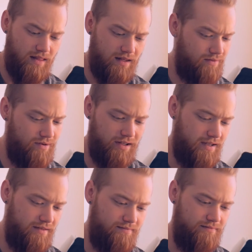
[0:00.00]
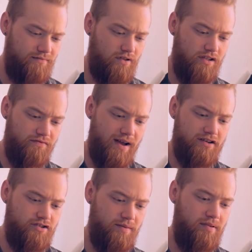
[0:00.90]
They have really good, really
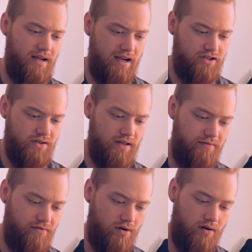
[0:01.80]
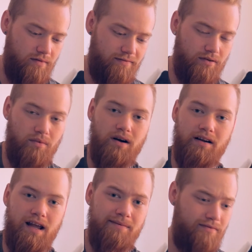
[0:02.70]
fast shipping actually for where
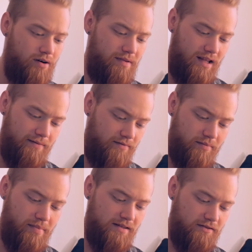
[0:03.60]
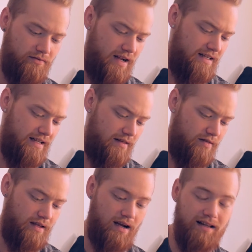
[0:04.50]
it came from. It came from Pennsylvania, I
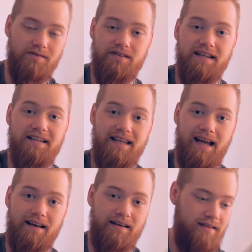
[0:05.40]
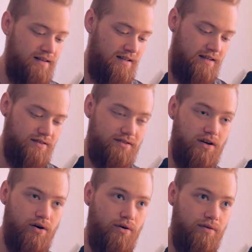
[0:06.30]
think. I live in Indiana,
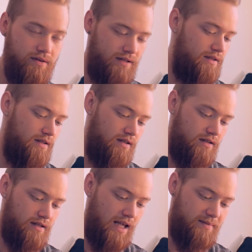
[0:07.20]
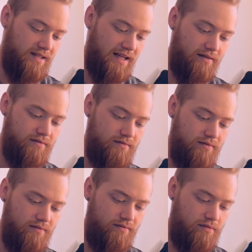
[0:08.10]
so it came in like
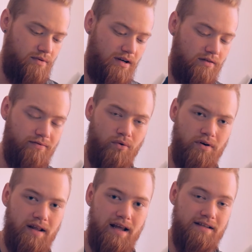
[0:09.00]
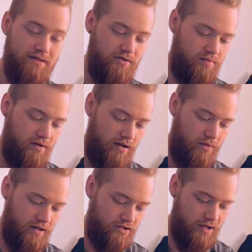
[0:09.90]
3 or 4 days. It was pretty
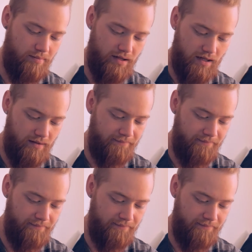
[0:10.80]
quick shipping.